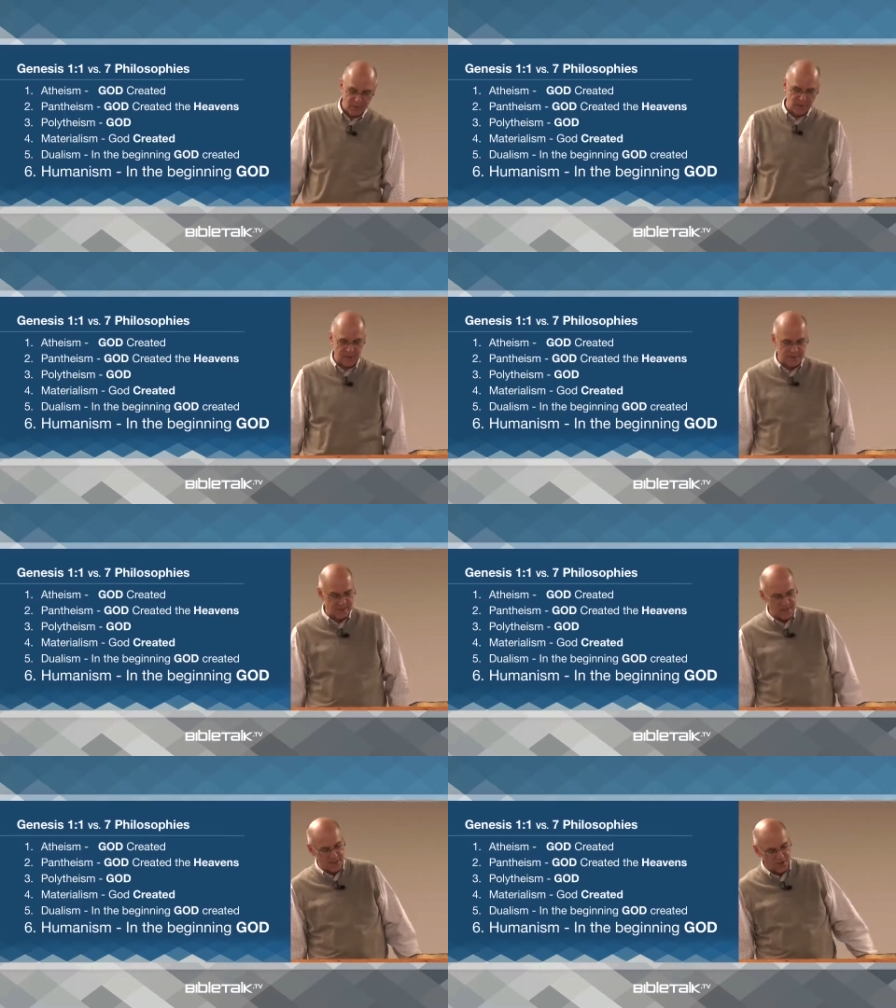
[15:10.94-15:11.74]
because it
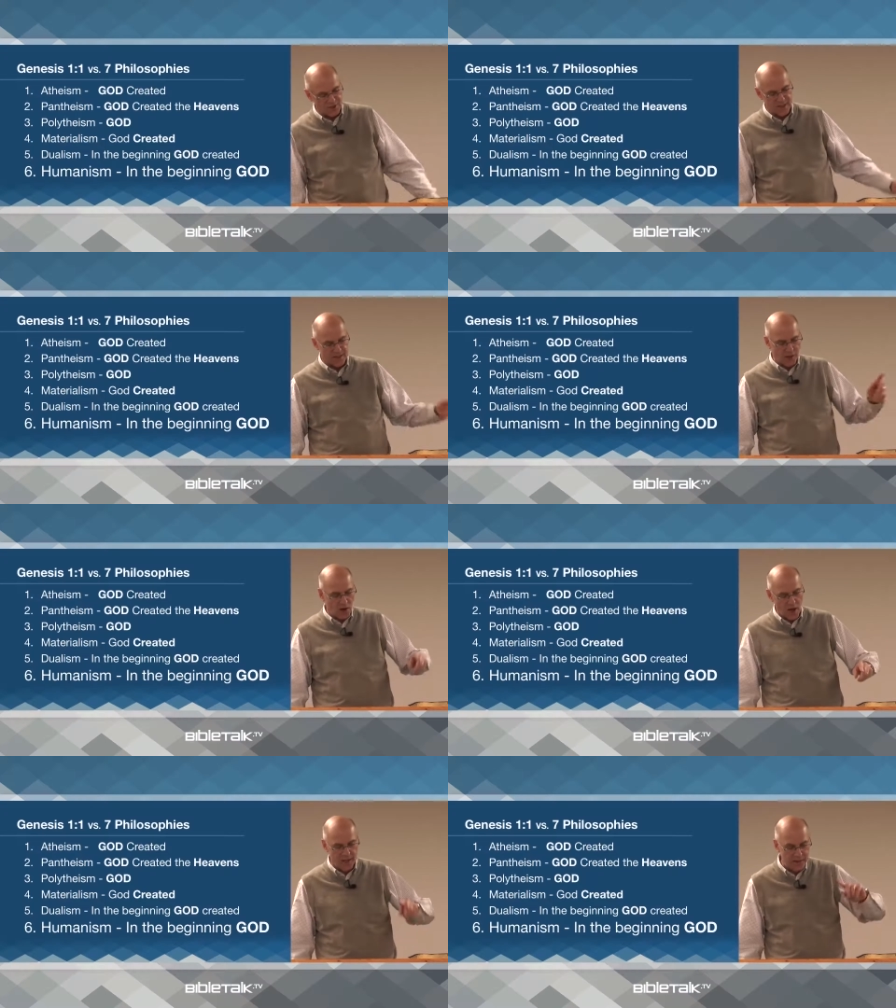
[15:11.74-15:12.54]
teaches that
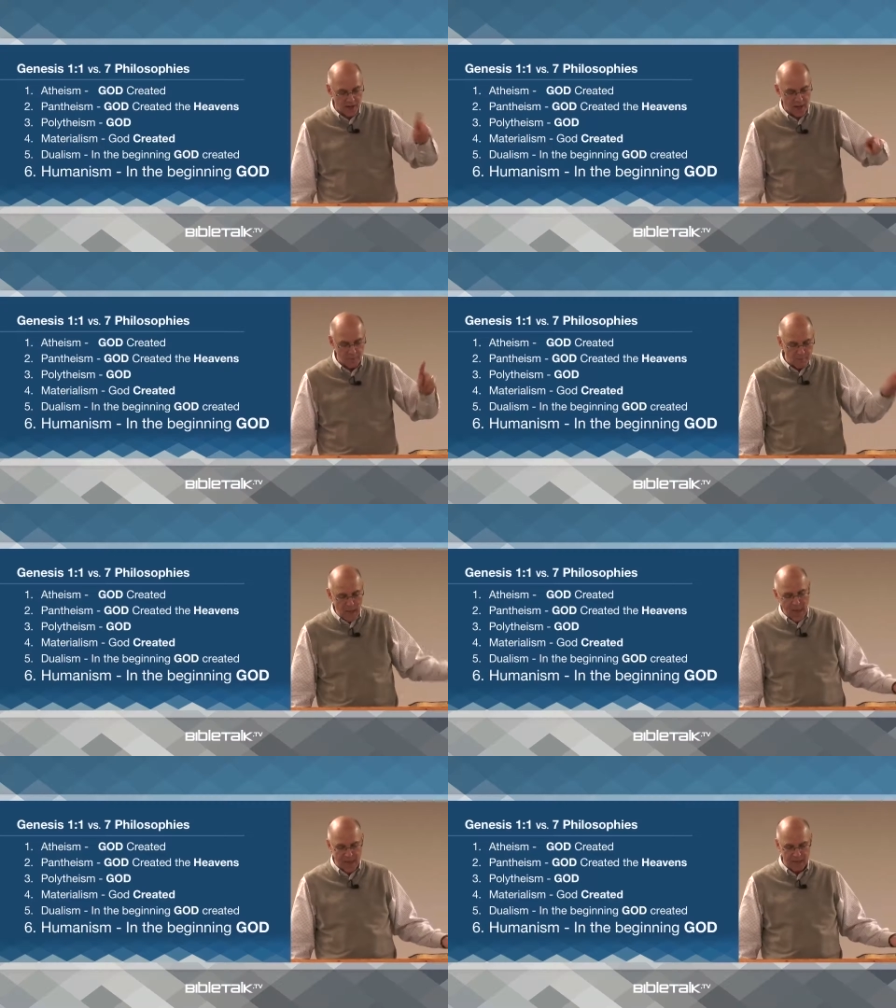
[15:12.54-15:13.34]
God and not
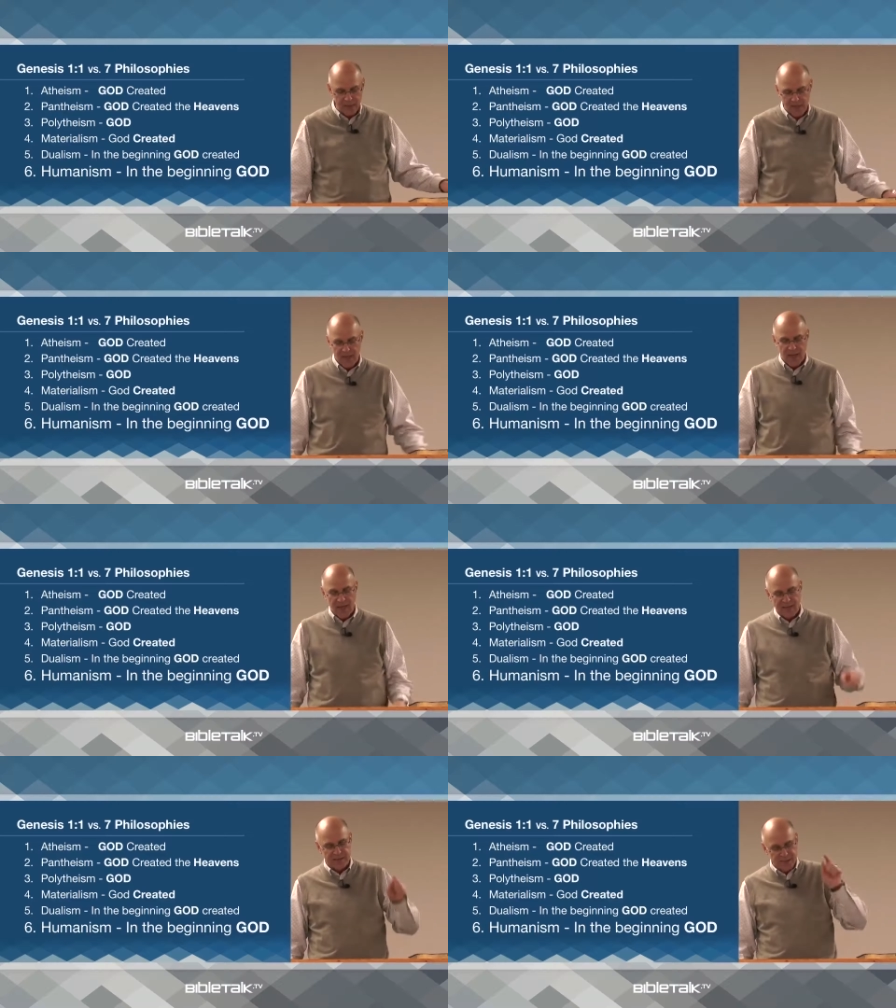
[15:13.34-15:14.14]
man
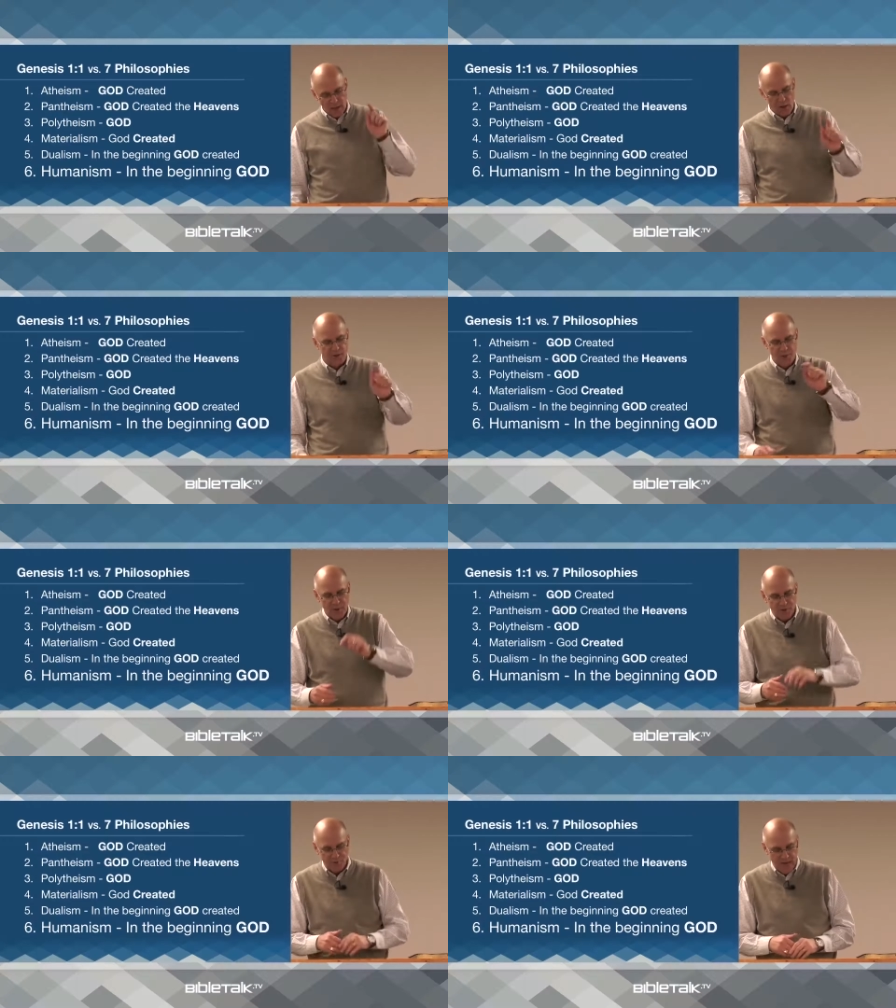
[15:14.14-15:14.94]
is the
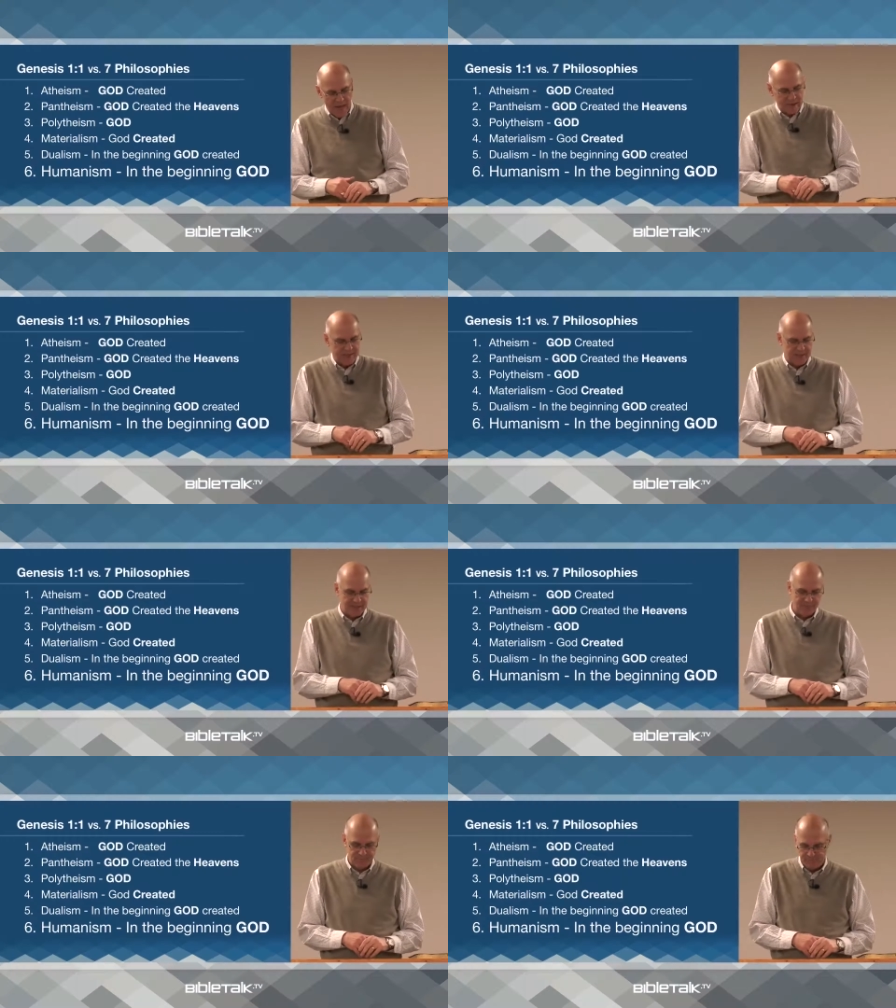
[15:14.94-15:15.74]
ultimate reality.